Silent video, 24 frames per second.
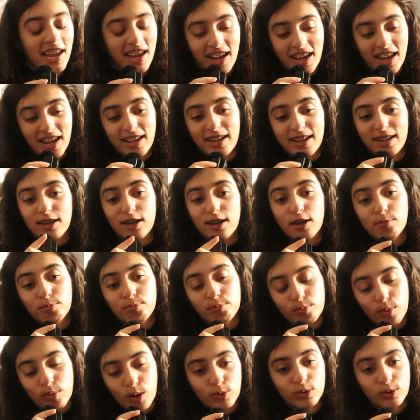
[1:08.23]
and
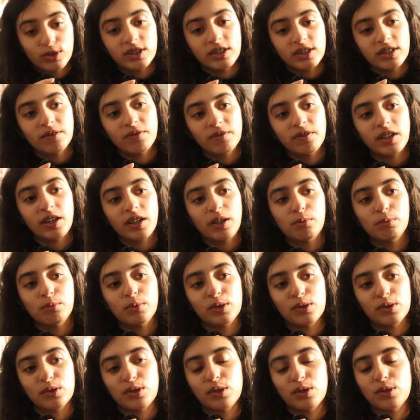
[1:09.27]
most of it
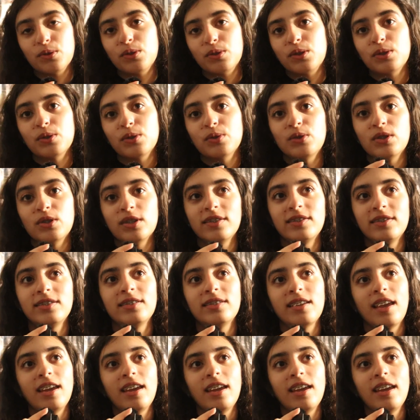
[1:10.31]
was due to just